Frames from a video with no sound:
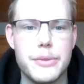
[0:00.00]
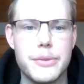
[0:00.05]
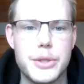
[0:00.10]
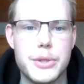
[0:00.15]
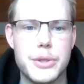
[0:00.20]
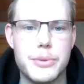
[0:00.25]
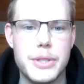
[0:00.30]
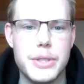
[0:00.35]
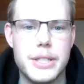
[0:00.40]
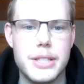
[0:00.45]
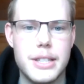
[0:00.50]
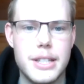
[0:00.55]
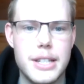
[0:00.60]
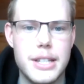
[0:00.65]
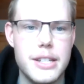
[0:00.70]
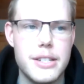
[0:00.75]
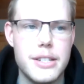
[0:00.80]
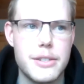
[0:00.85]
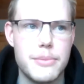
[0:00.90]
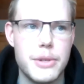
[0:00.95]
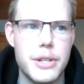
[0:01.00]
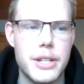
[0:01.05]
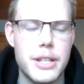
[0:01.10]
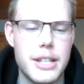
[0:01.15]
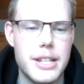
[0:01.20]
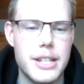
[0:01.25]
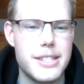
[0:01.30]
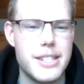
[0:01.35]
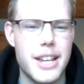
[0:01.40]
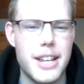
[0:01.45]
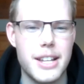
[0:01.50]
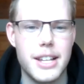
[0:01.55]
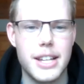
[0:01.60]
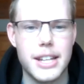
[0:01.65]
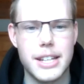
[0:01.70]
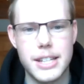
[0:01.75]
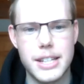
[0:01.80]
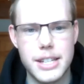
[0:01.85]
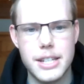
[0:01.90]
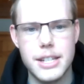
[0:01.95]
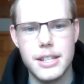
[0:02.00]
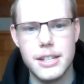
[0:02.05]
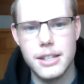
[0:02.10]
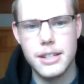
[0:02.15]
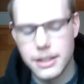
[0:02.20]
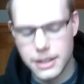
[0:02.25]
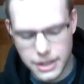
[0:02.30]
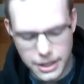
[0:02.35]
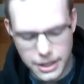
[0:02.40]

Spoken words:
Which was E Smith. Is that like E